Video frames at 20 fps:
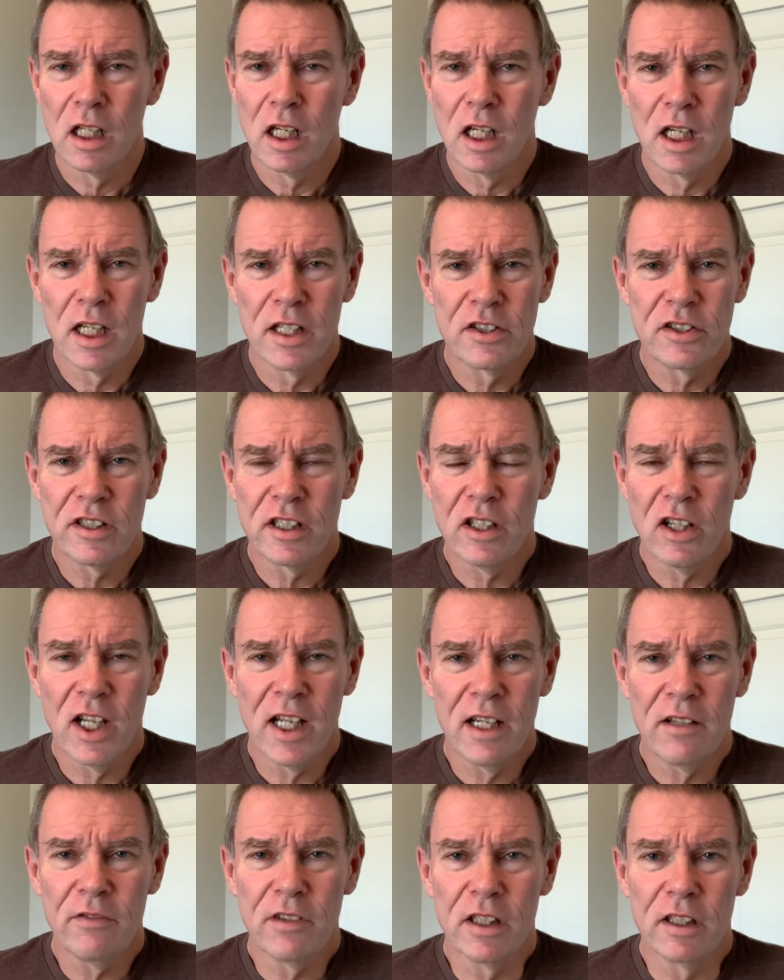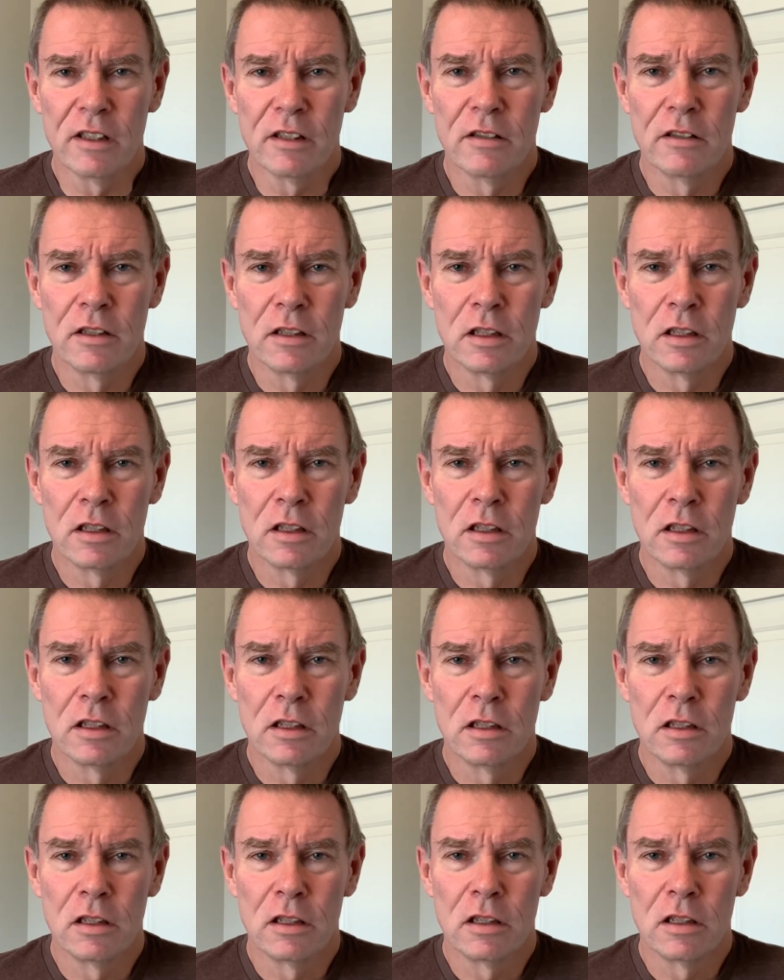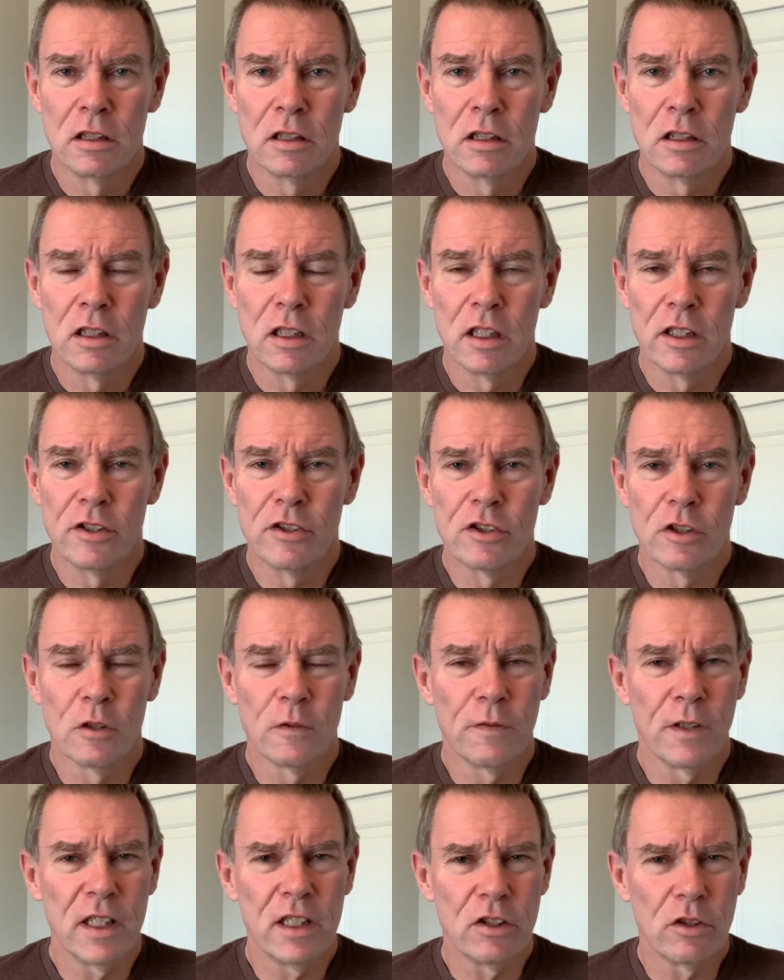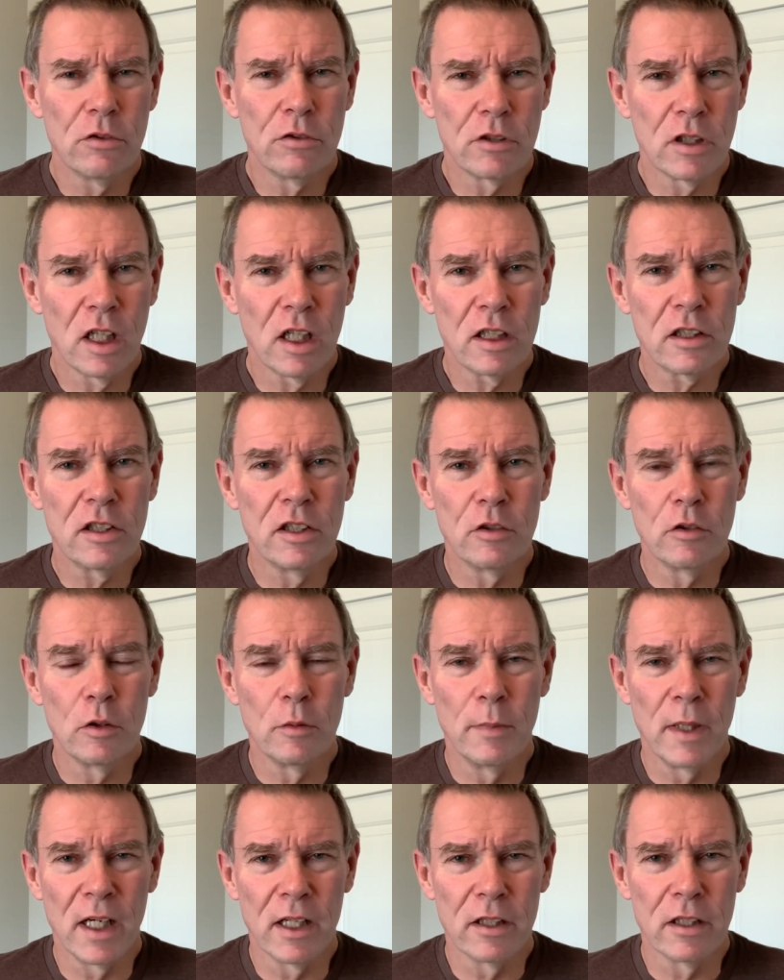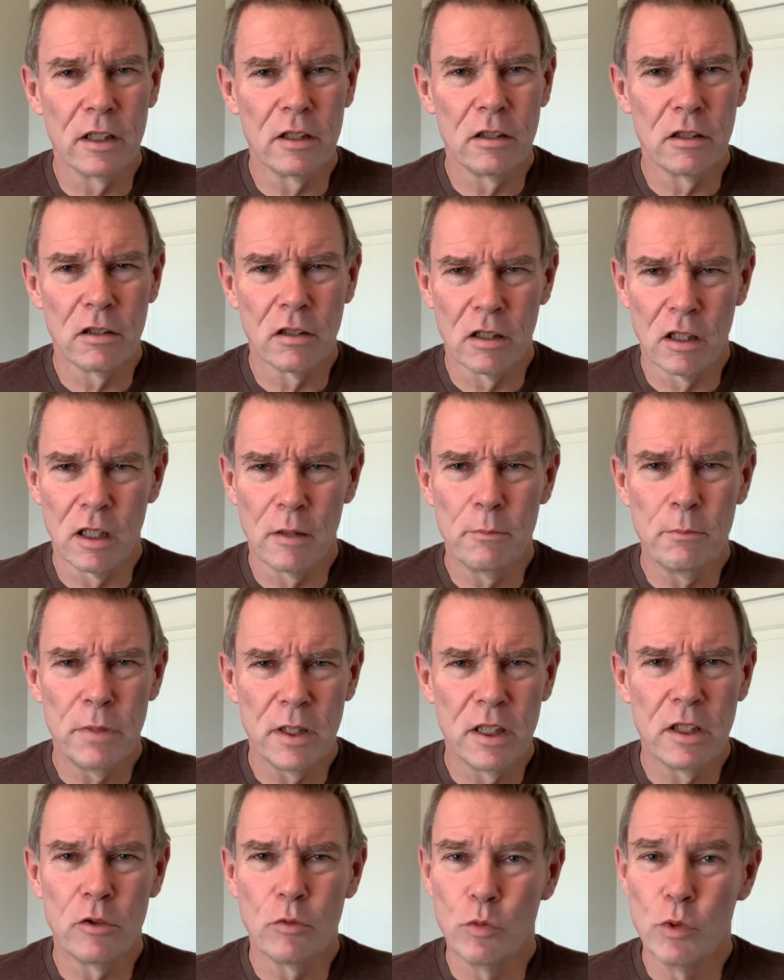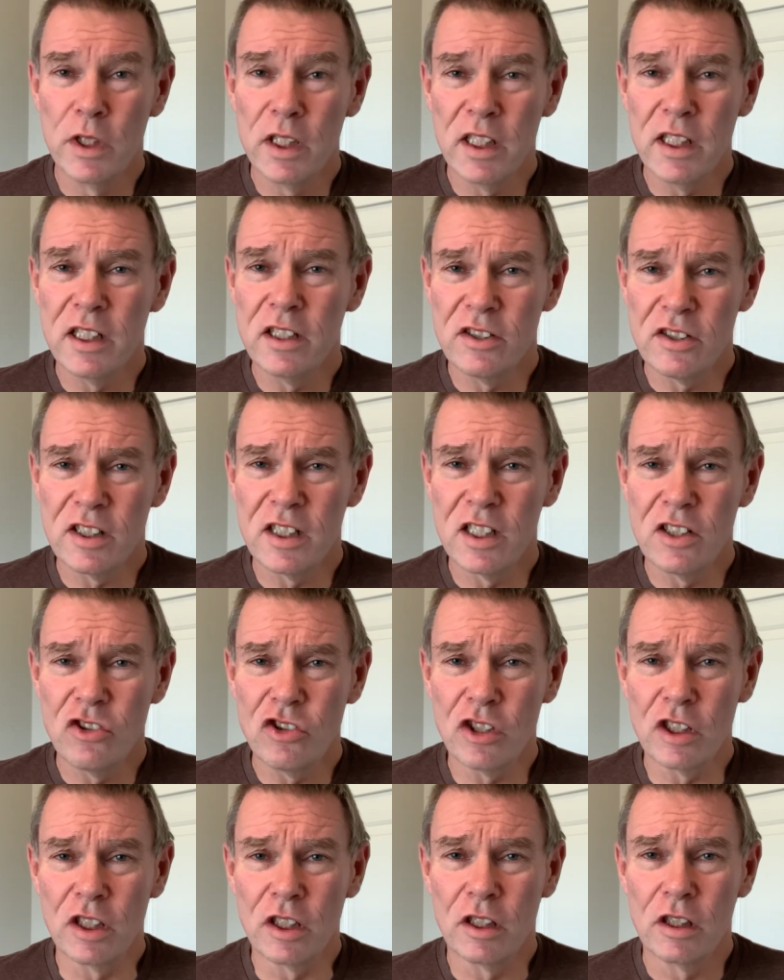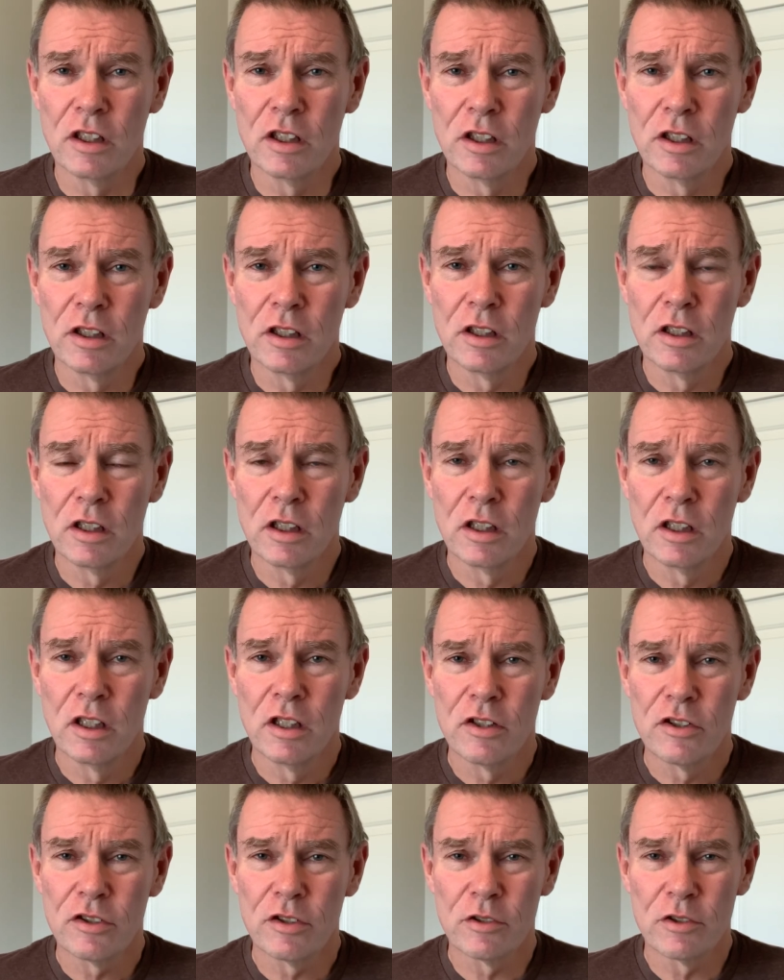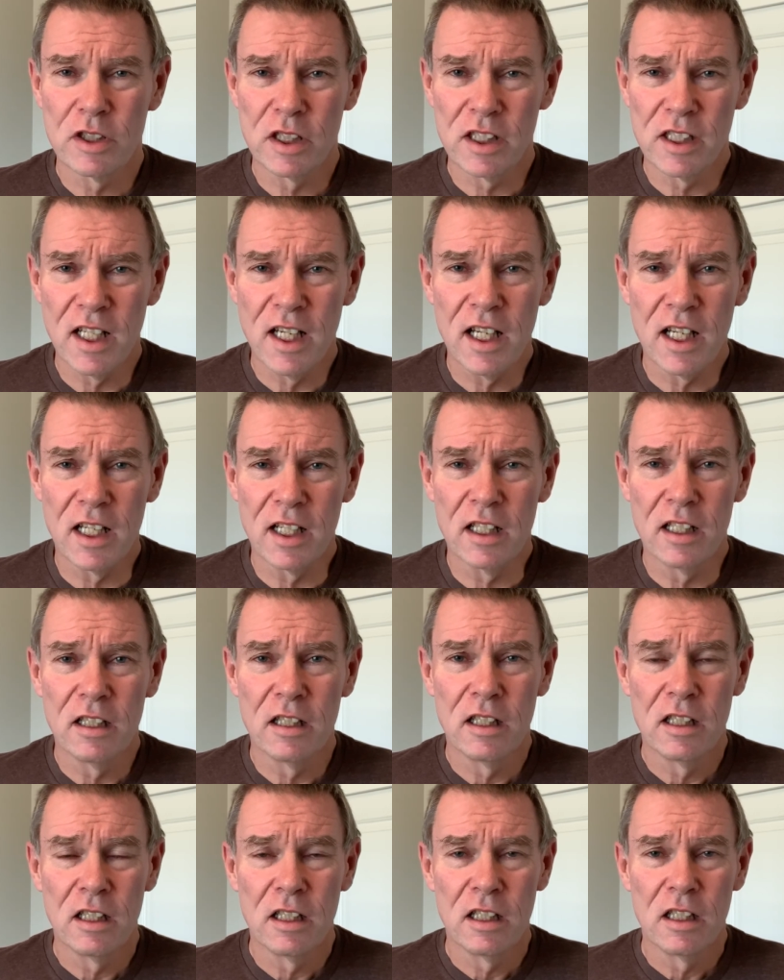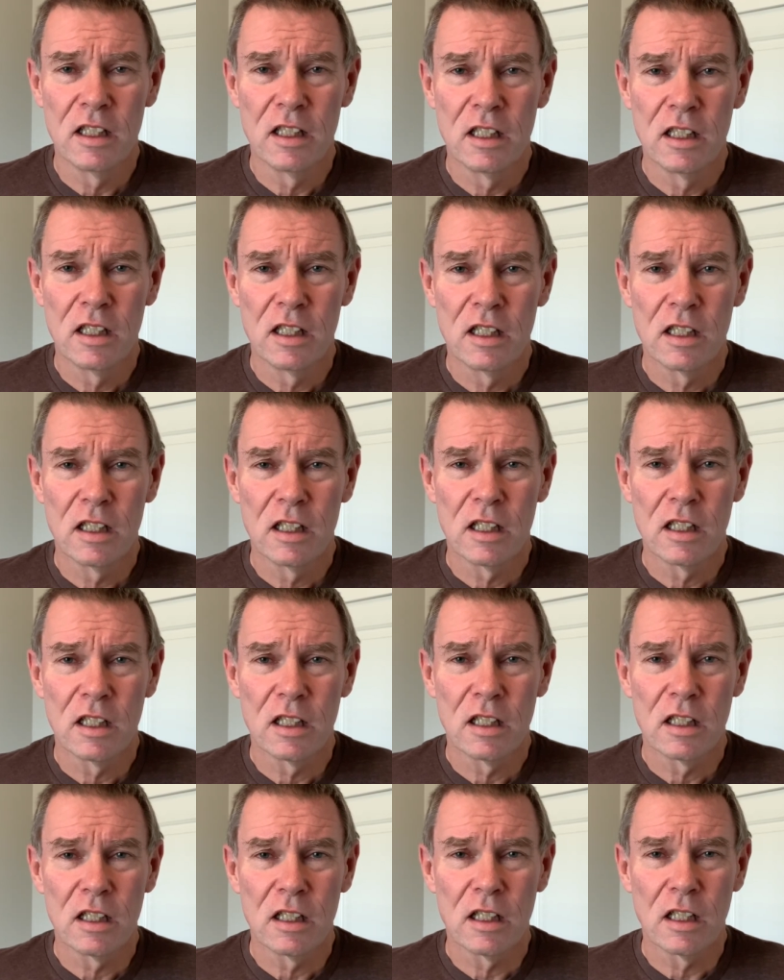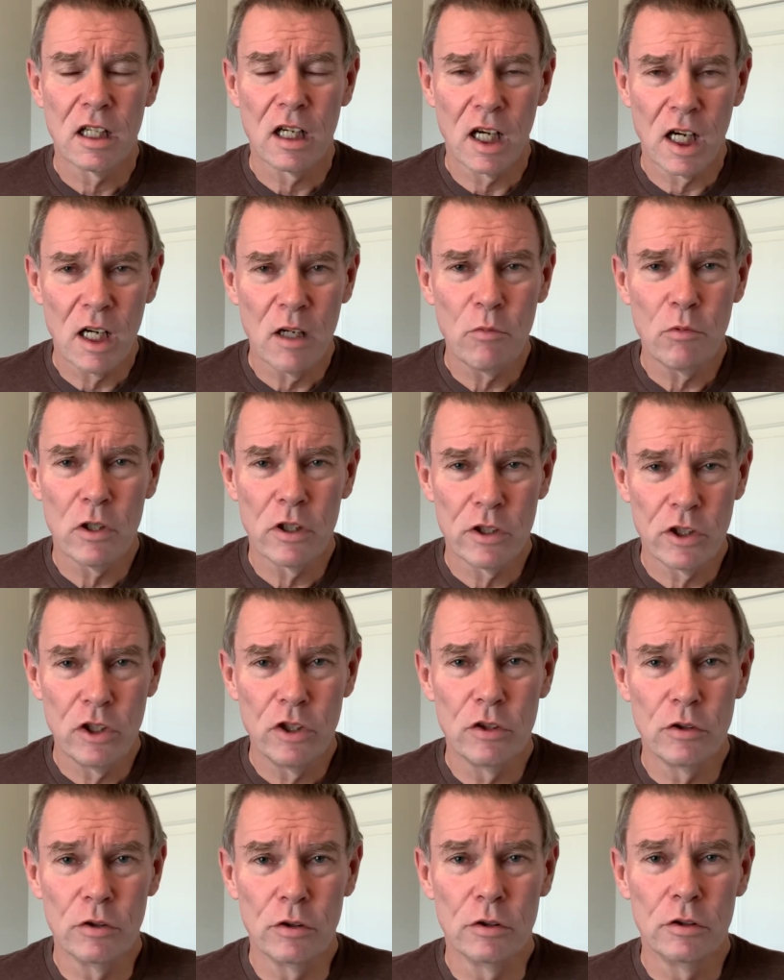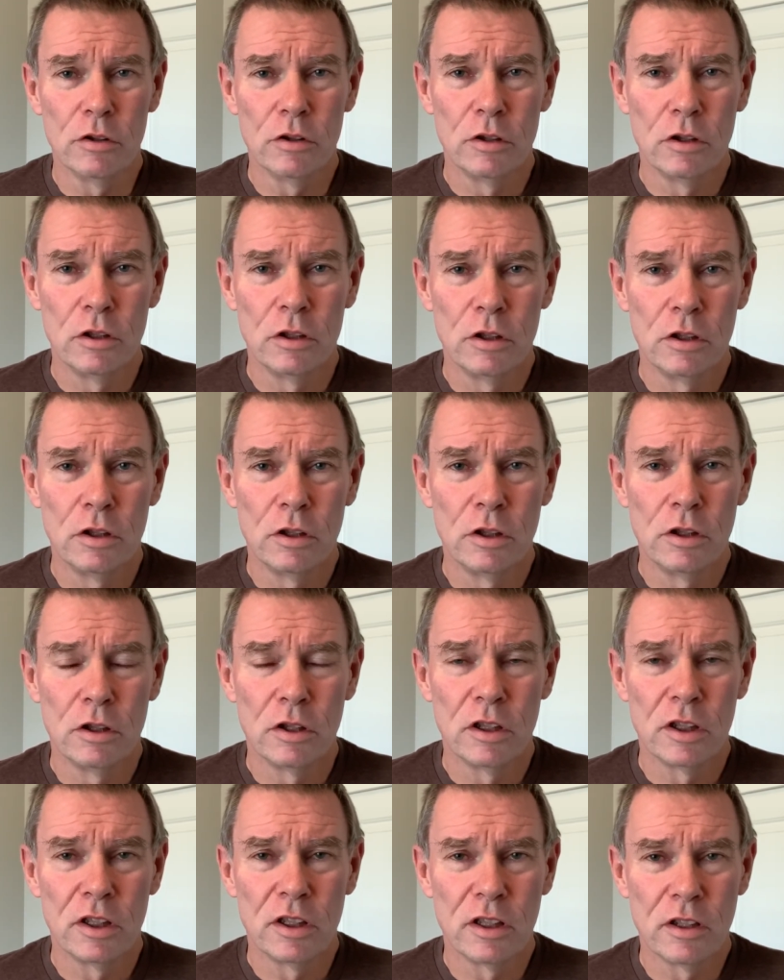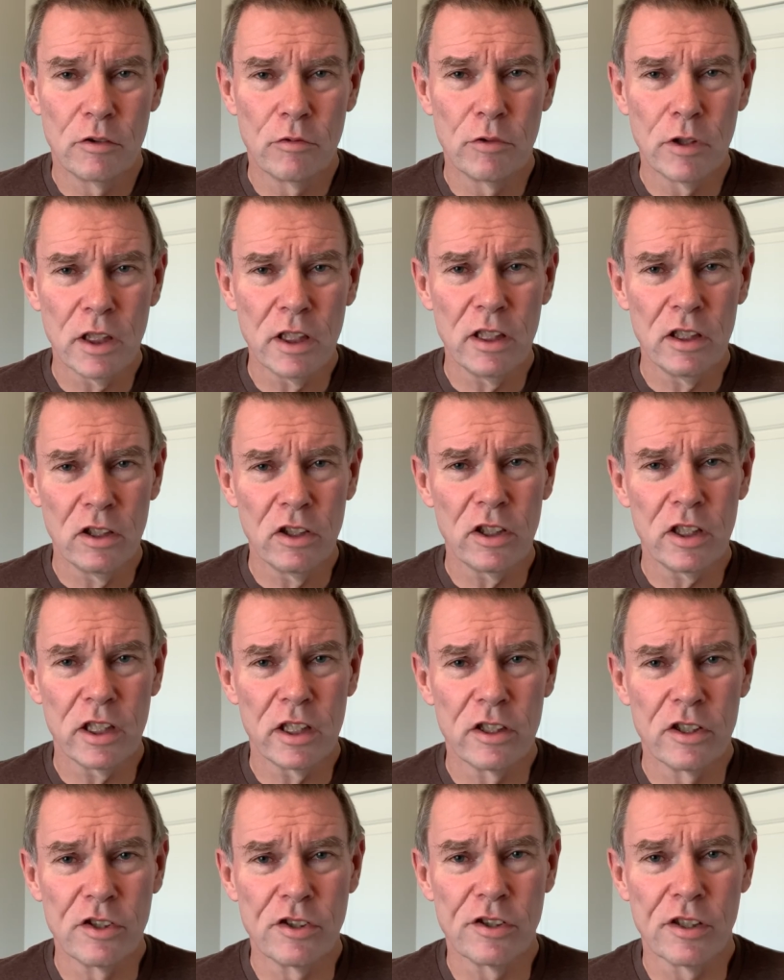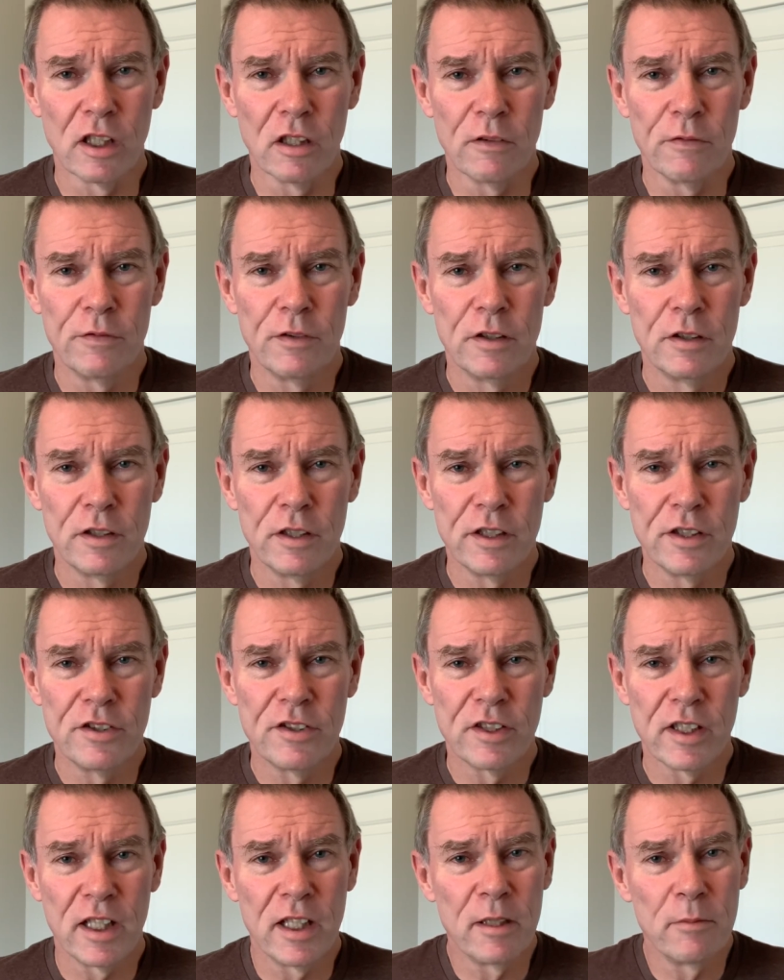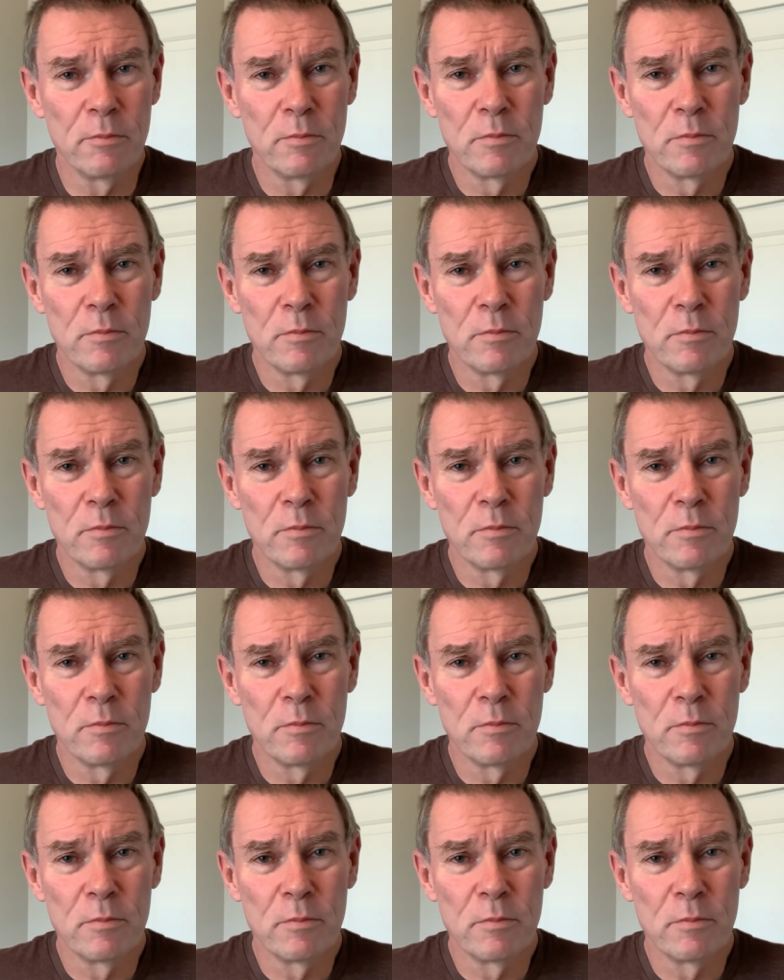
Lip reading: I still have it. And so if I don't talk to you about it, I'm being really stingy. So today, I want you to really look at yourself and say,